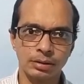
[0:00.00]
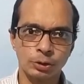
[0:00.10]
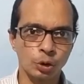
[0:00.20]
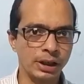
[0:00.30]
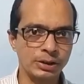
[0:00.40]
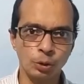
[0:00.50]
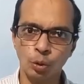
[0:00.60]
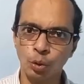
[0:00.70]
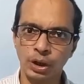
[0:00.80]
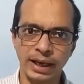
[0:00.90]
So there is
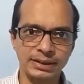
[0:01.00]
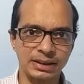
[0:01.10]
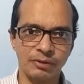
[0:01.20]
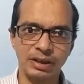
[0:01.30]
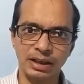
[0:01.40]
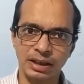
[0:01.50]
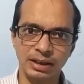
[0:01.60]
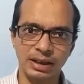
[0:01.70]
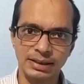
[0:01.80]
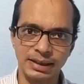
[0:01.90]
no tax saving
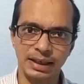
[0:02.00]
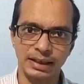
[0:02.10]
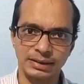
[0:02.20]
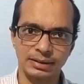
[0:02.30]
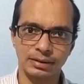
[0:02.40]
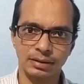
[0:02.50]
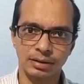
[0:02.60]
in this case,